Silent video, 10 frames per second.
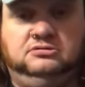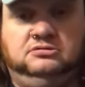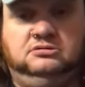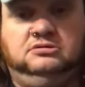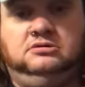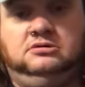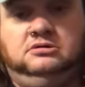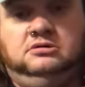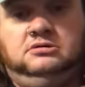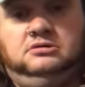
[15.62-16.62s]

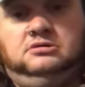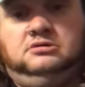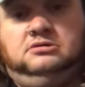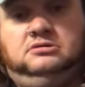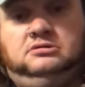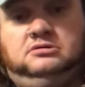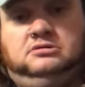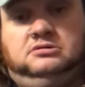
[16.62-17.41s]
(no one is talking)